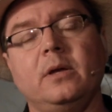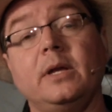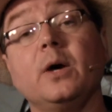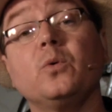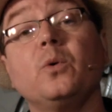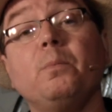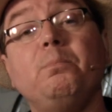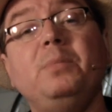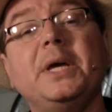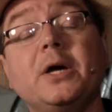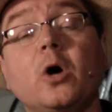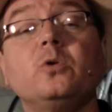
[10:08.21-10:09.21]
Now,
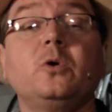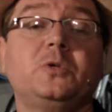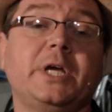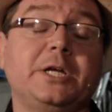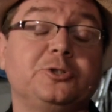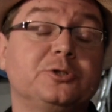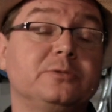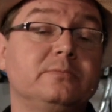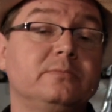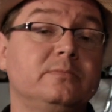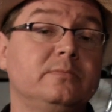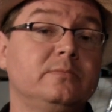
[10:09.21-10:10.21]
Big O notation.